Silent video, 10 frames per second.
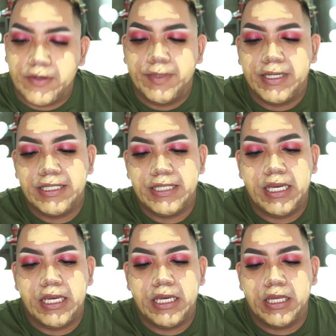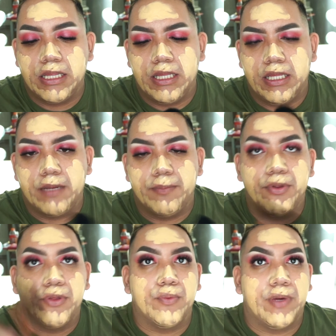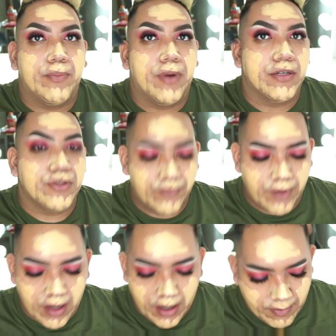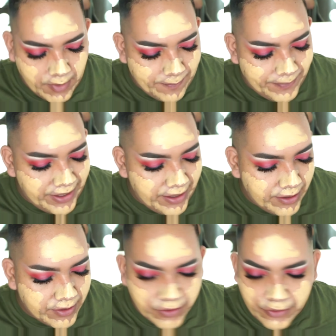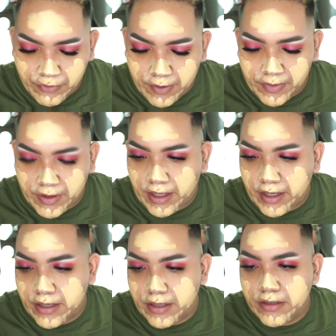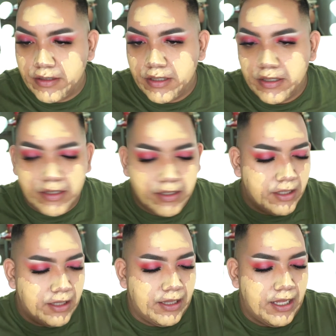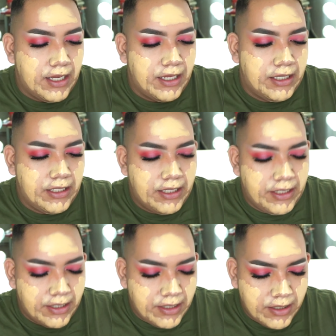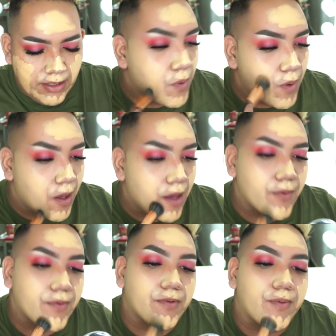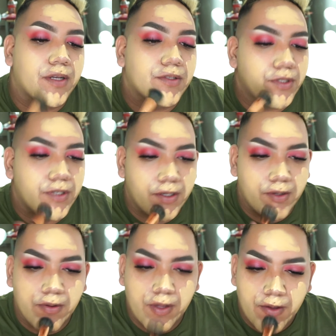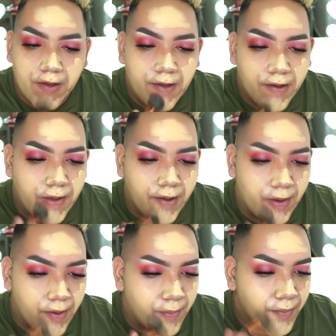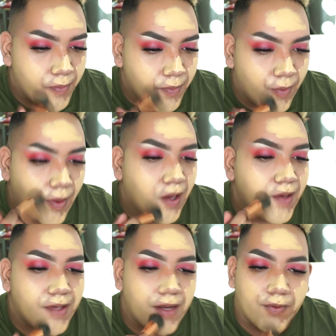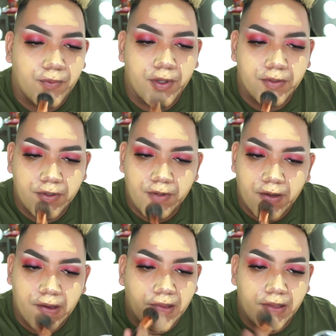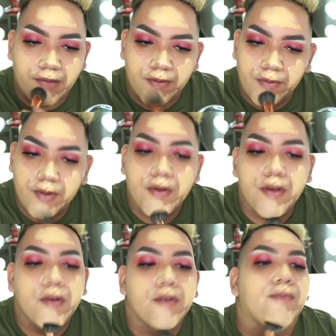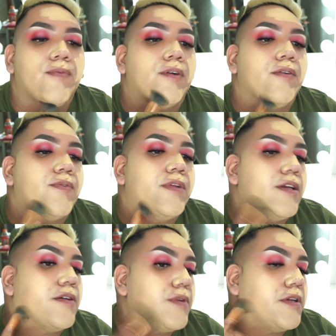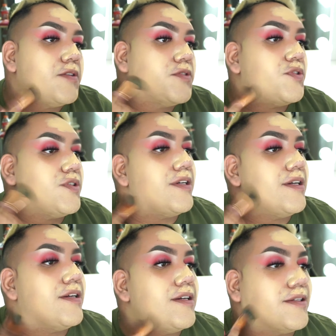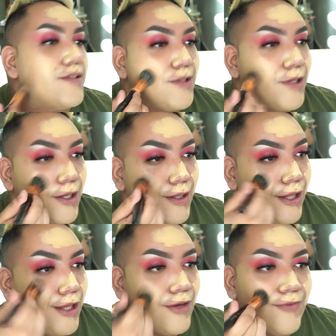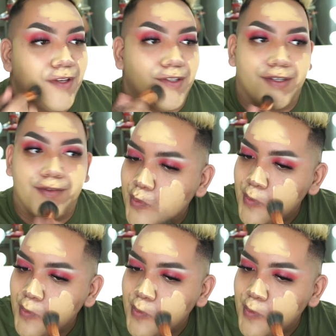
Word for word: I'm gonna take the number three brush from BH from their line here. I was watching, um, like I said, I was watching Kylie's Vogue video and she is like a vision.